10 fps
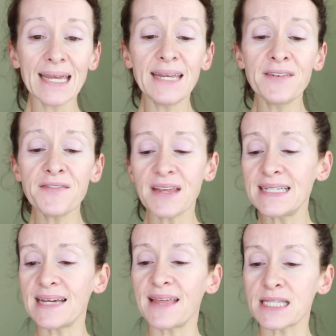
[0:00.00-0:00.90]
even if they
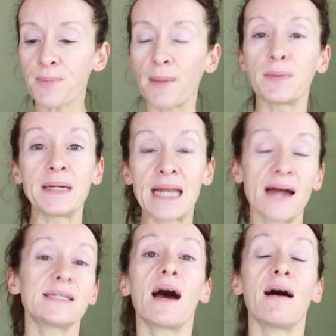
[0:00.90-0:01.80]
did, that's probably
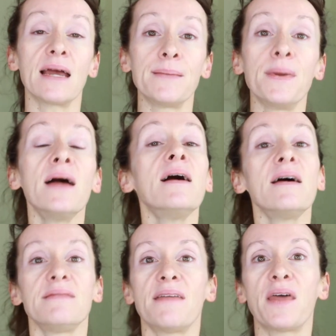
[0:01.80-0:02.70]
not time
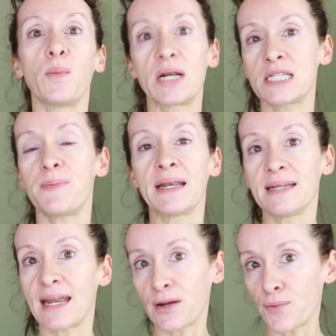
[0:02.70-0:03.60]
that they want to
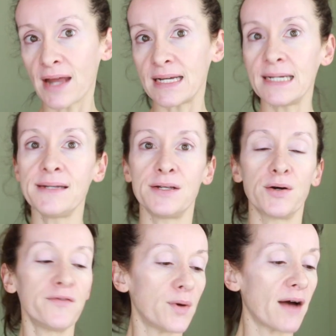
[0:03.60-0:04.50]
spend getting ready. You
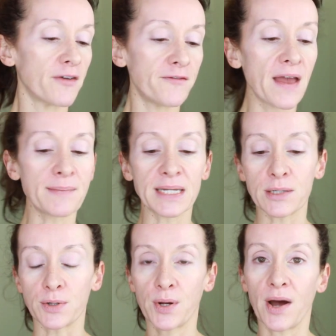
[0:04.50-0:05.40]
know, if you have a
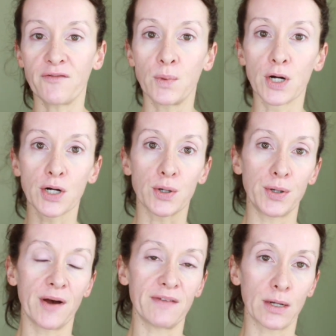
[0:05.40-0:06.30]
family or you have work
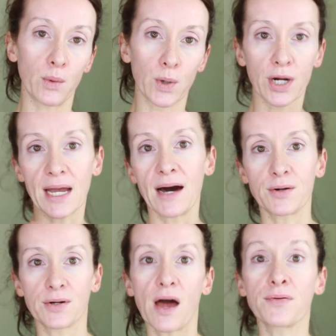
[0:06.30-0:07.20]
or you have like a
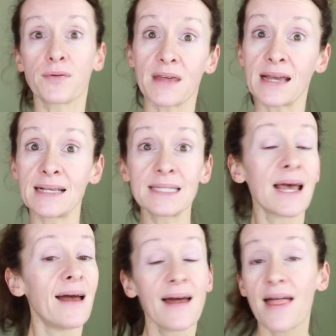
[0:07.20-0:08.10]
workout or other
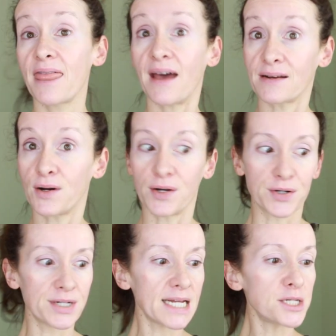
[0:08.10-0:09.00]
things that call
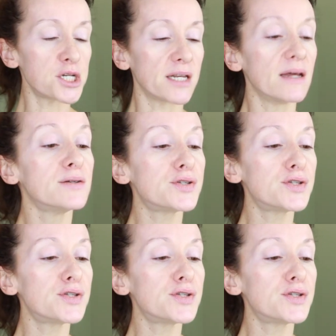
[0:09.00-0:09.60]
your attention.